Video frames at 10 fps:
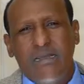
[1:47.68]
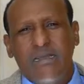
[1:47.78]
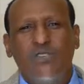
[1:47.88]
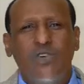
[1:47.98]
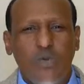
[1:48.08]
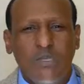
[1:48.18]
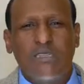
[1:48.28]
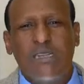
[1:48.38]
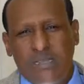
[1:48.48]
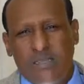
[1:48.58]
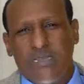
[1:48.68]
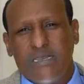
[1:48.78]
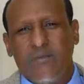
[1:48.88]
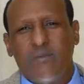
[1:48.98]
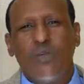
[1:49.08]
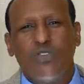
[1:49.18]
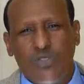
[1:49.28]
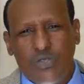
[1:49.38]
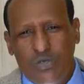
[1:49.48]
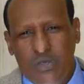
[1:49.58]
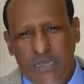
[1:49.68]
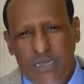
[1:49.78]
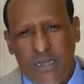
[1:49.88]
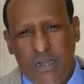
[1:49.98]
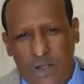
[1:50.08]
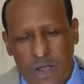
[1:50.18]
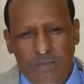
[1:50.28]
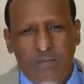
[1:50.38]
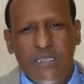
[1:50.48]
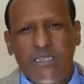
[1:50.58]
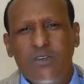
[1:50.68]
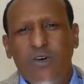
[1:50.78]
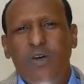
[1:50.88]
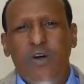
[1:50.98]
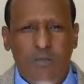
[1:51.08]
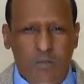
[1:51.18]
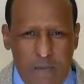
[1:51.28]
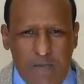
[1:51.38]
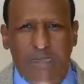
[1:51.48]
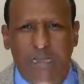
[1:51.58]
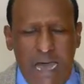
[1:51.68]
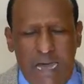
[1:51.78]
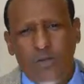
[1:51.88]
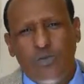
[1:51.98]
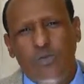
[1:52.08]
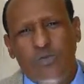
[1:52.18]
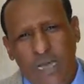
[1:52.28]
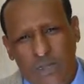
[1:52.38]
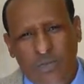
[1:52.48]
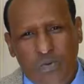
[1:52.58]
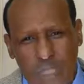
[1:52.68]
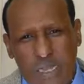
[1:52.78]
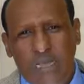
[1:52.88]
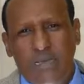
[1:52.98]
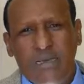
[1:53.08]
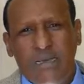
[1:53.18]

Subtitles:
is always threat, because the government or maybe the other group that really